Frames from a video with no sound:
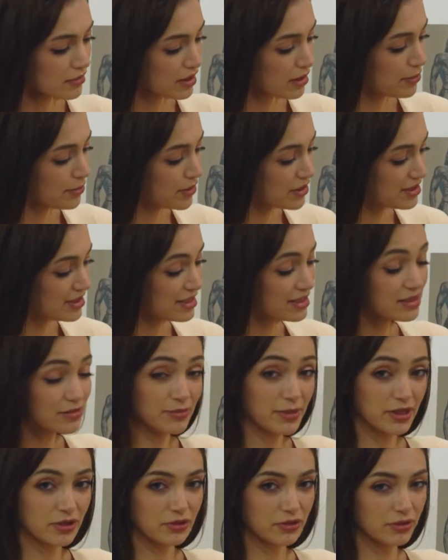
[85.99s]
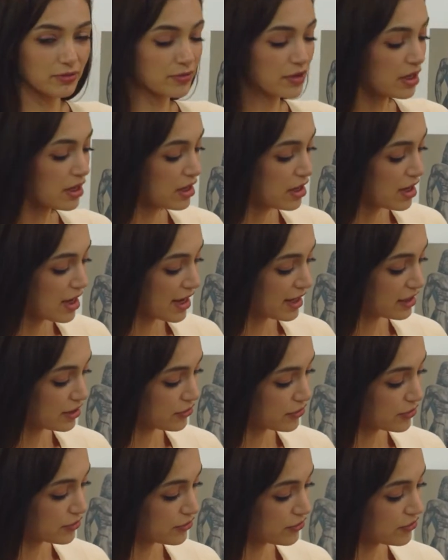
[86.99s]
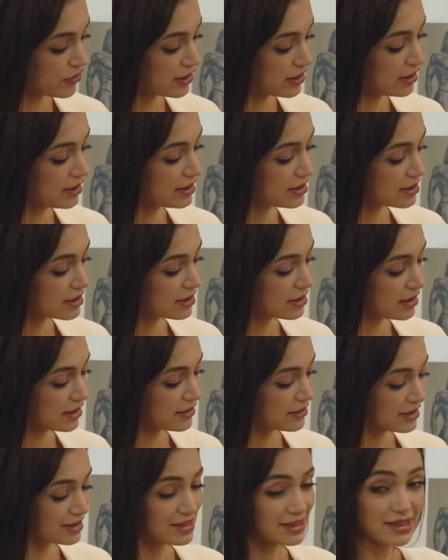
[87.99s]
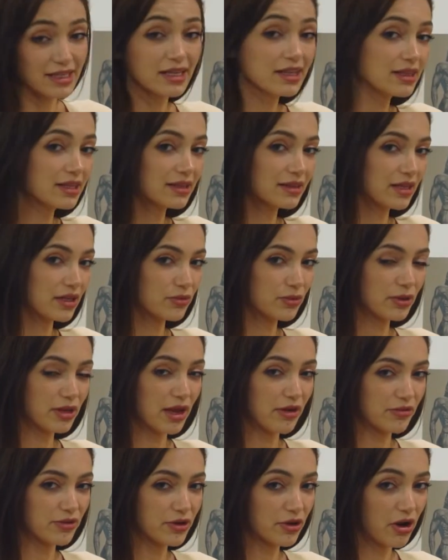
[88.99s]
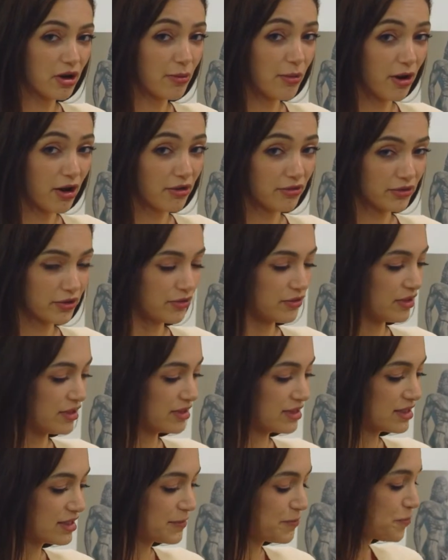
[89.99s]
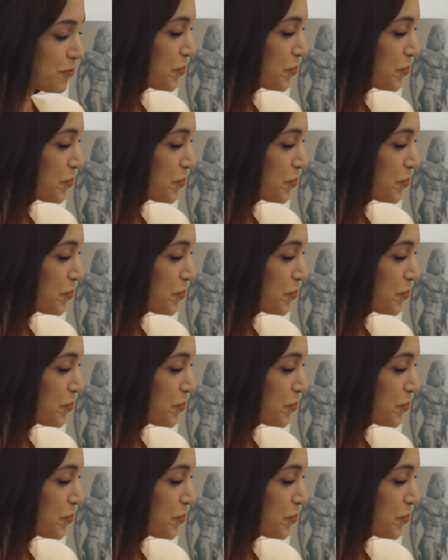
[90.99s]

But it is metal, and if you feel it, there's nothing that will ever come off of this.